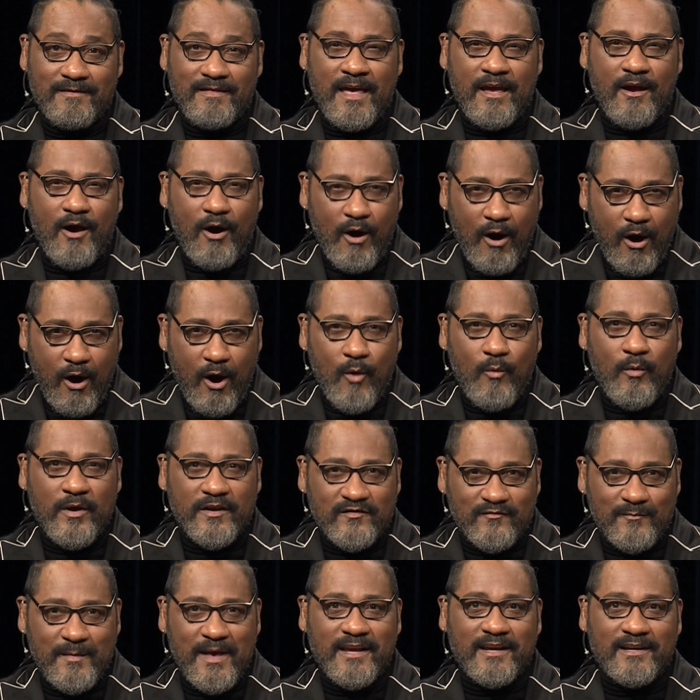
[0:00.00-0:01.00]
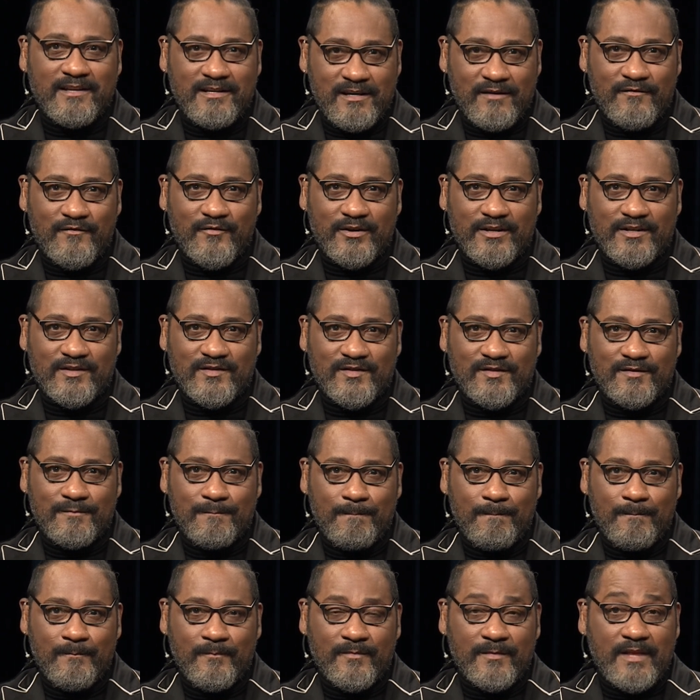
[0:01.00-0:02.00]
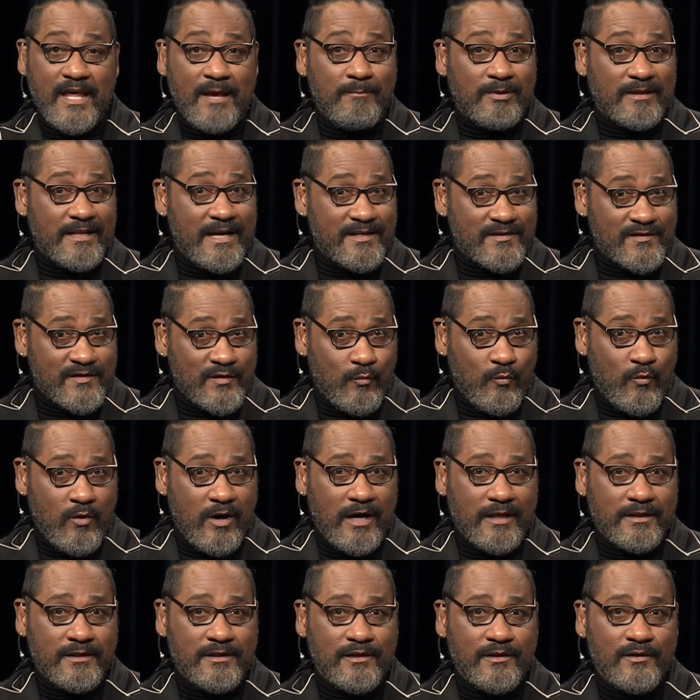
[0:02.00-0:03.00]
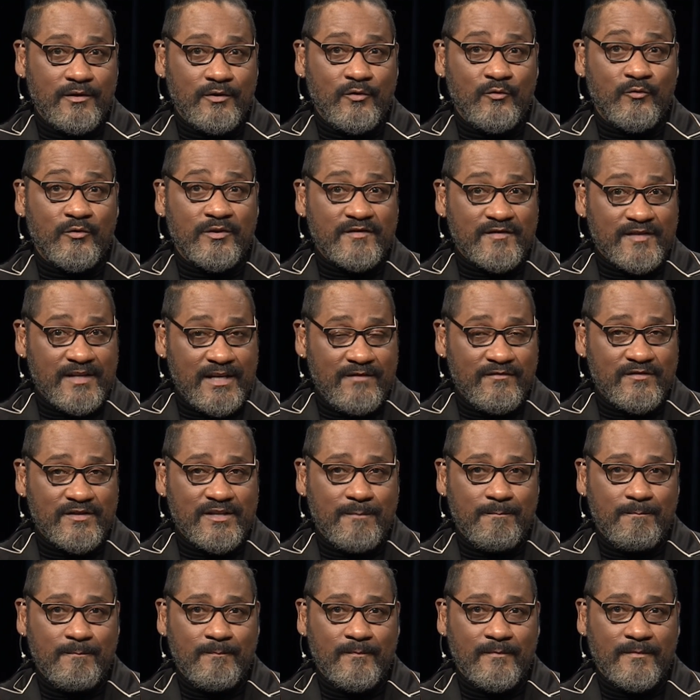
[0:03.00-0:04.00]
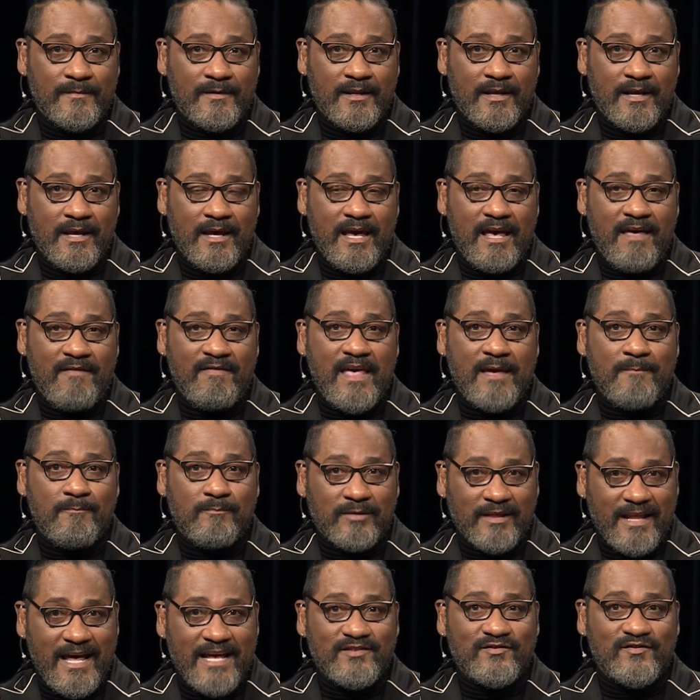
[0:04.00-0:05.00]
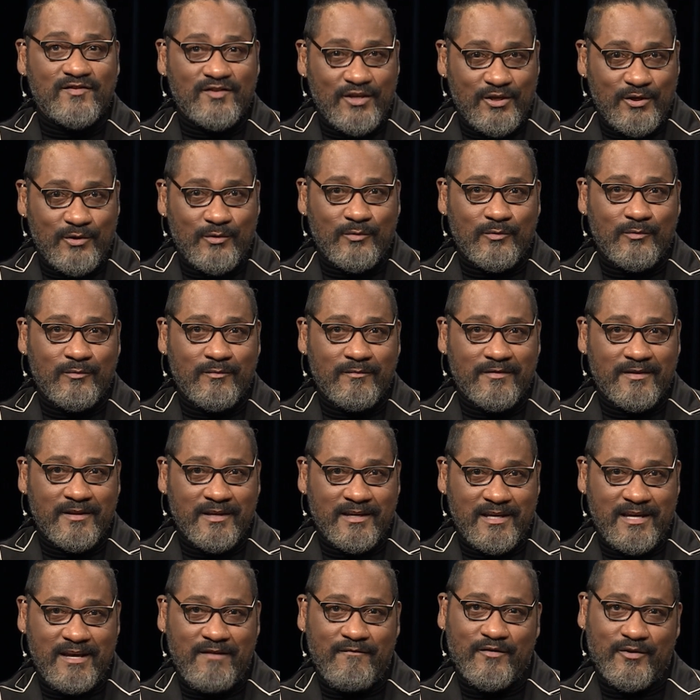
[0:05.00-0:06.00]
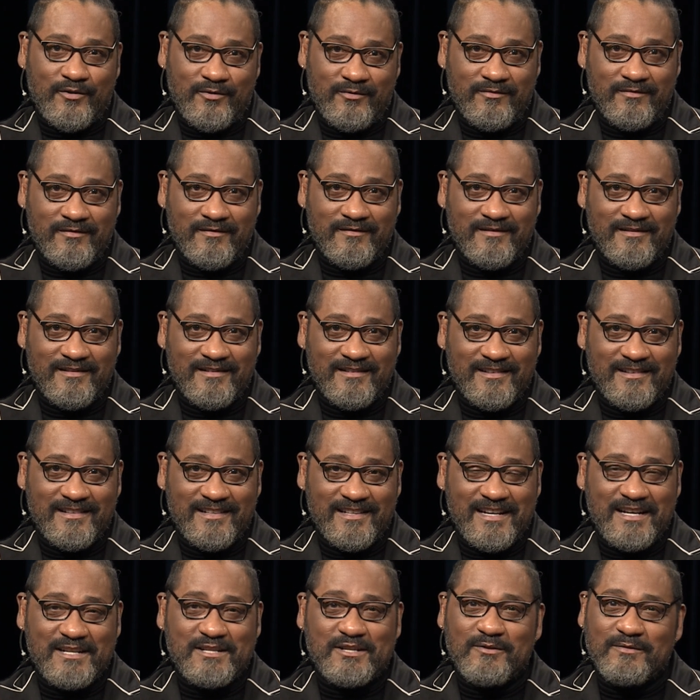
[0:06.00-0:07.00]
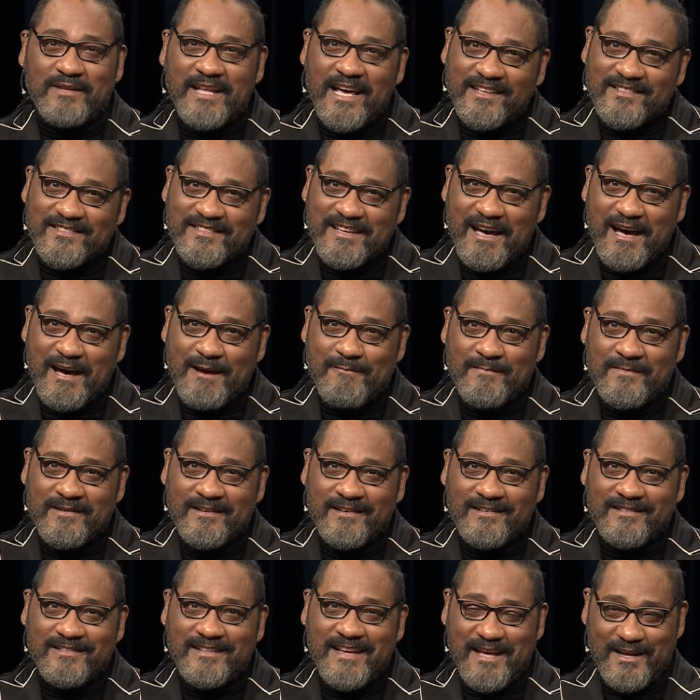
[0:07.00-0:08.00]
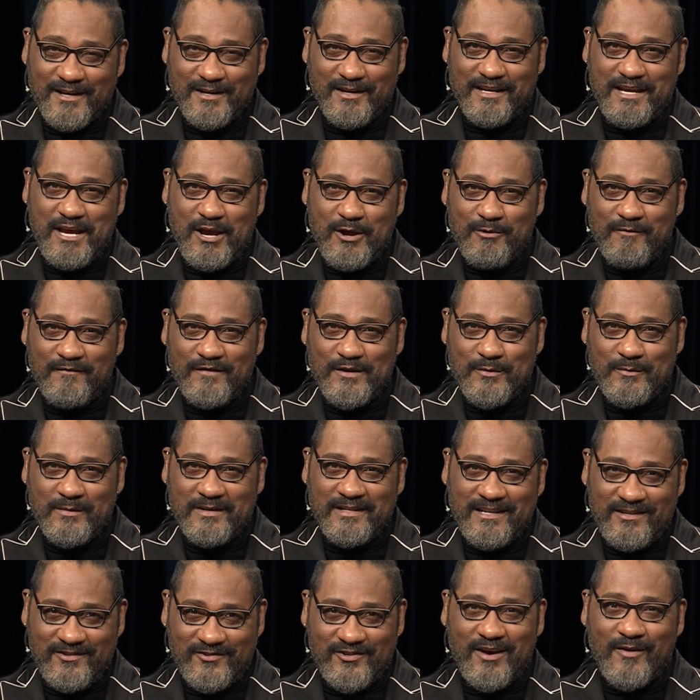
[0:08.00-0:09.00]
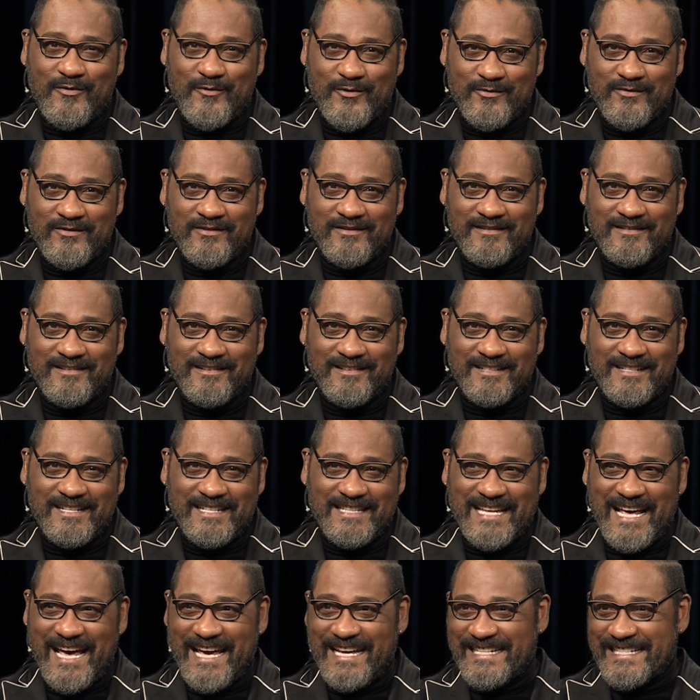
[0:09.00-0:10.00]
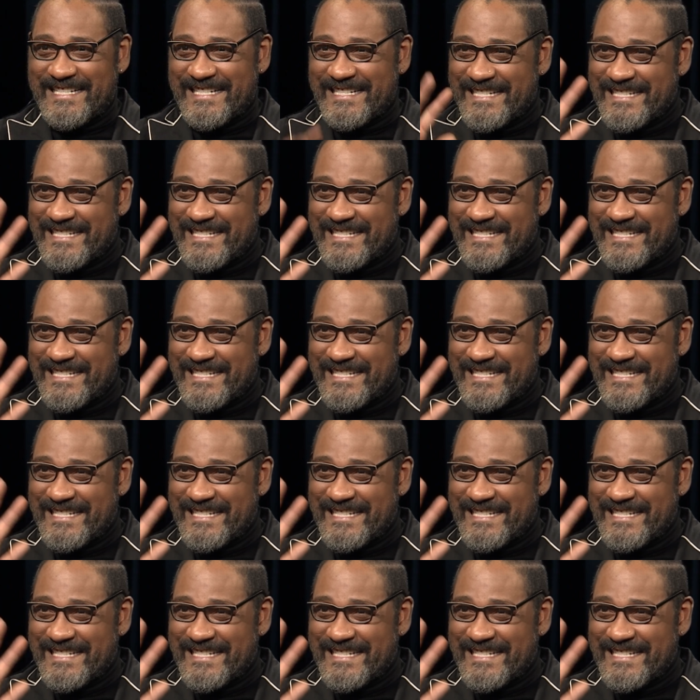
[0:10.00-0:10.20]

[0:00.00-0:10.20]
They always make a difference. They bless the one who receives them, and they bless you, the giver. Until next time, take good care of you and each other. Good night.